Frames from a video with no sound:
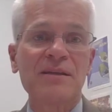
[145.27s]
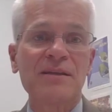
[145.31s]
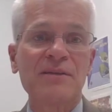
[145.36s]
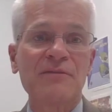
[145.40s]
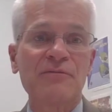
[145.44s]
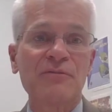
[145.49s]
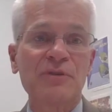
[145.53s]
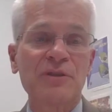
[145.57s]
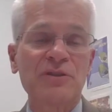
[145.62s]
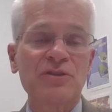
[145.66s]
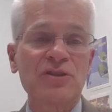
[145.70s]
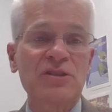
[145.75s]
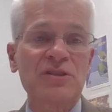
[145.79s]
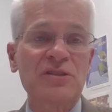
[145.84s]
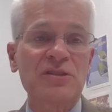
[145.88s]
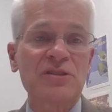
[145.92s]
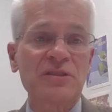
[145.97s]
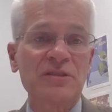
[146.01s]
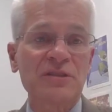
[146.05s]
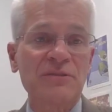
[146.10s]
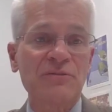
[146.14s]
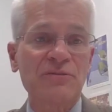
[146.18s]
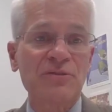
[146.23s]
if we just
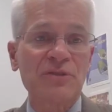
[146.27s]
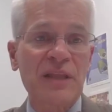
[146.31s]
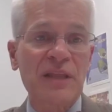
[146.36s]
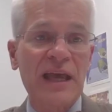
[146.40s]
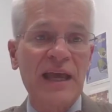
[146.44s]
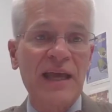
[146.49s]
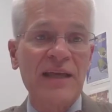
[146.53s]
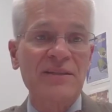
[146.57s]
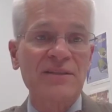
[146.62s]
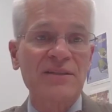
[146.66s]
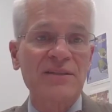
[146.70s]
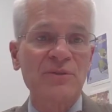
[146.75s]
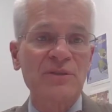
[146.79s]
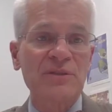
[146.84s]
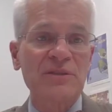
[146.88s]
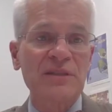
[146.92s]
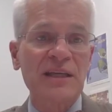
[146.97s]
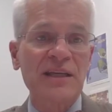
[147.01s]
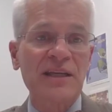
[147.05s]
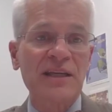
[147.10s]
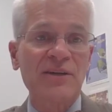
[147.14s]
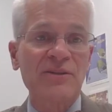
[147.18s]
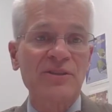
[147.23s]
deliver that and we
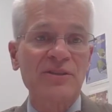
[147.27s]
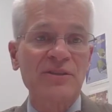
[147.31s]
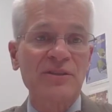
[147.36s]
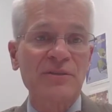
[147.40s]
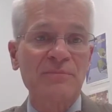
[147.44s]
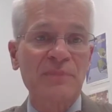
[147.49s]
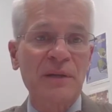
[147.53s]
take out all the